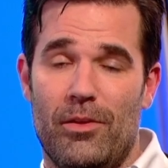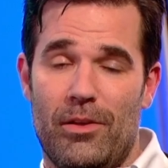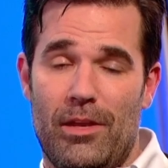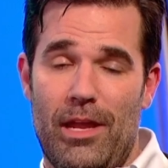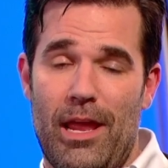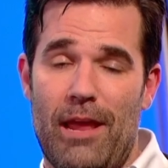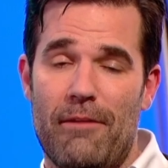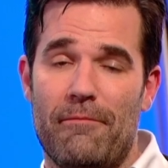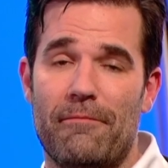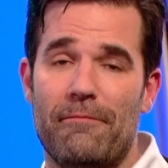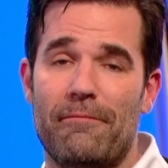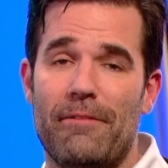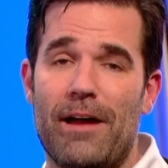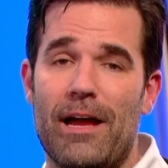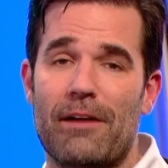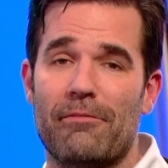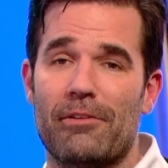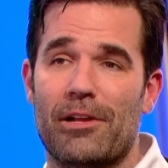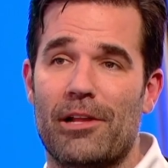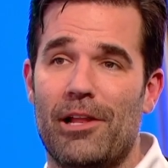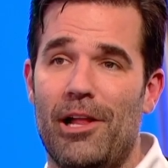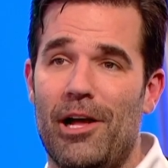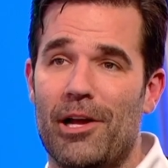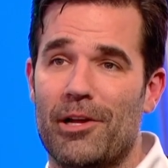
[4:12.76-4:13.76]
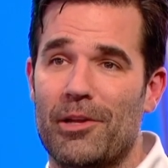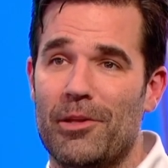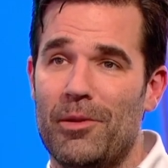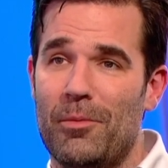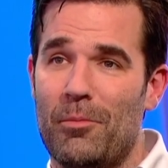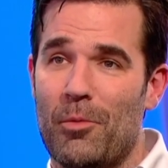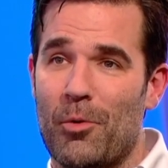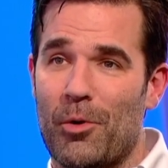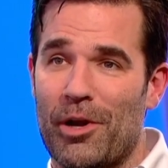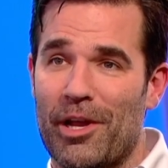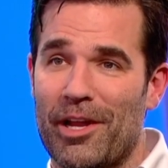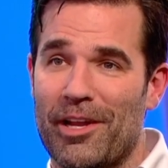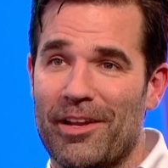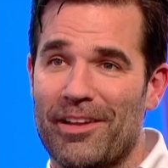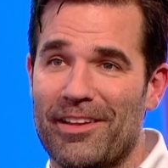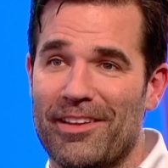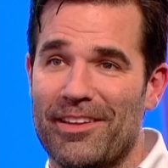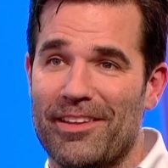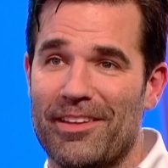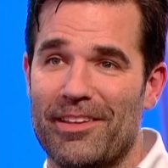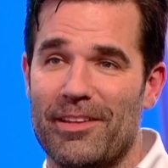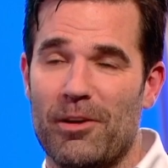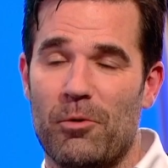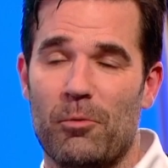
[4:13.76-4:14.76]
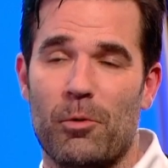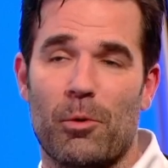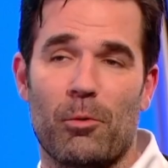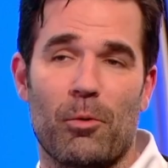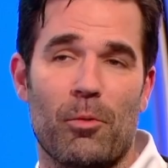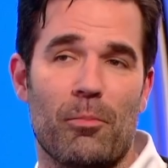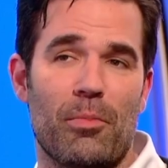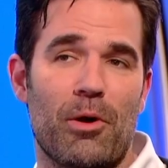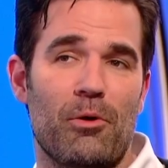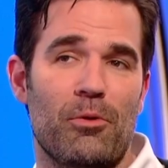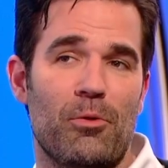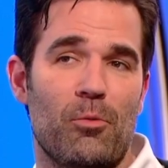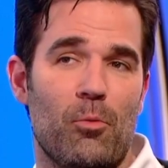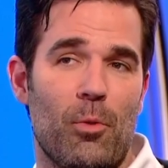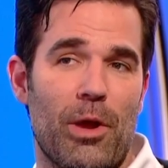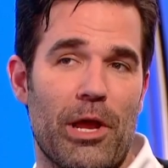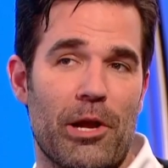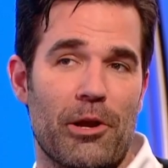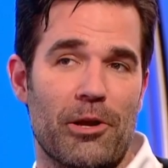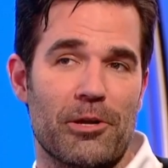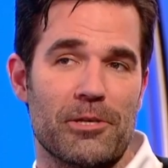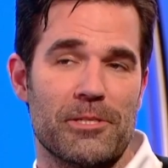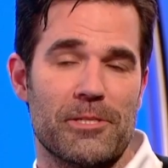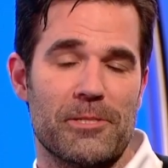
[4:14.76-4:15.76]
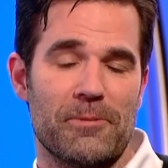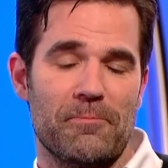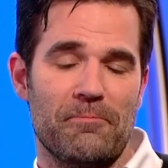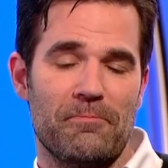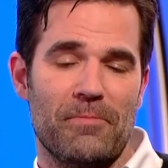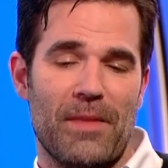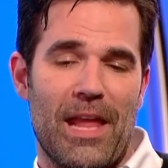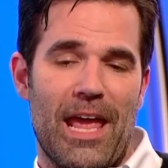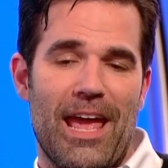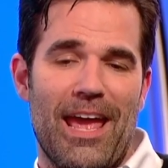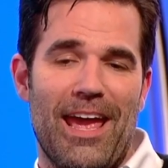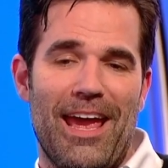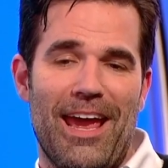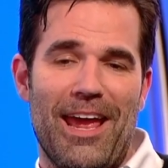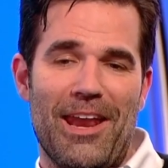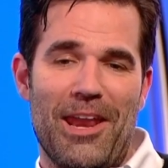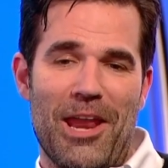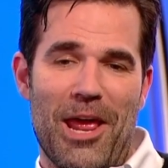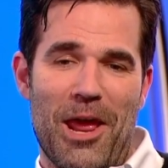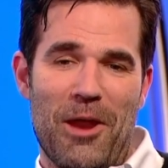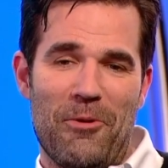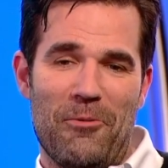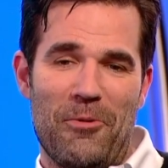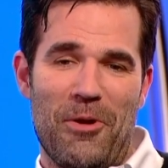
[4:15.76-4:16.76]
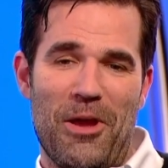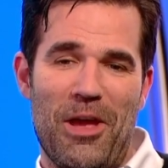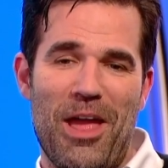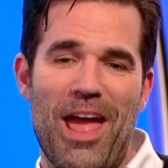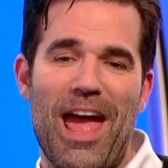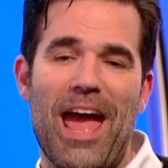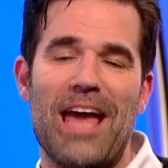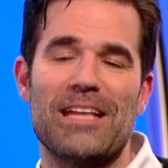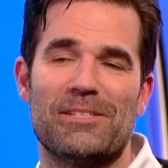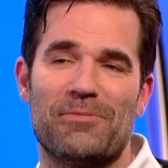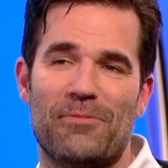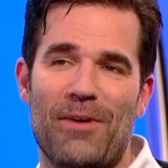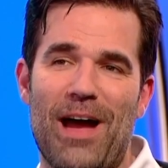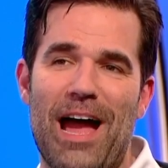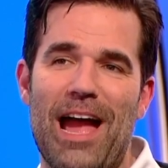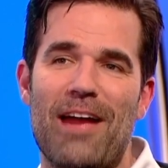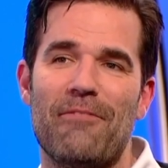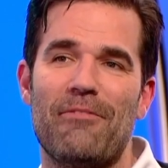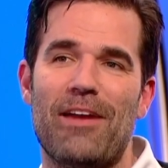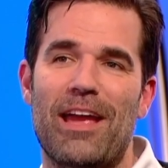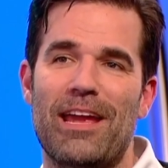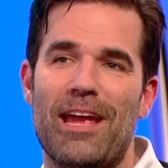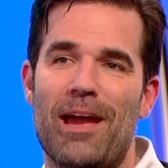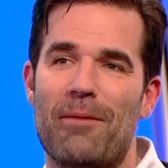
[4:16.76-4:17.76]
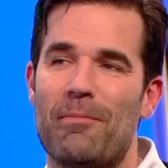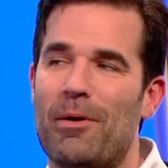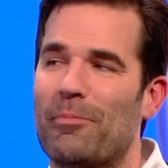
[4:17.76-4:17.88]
at 5 o'clock in the morning that we were both winners, and that as 5 a.m.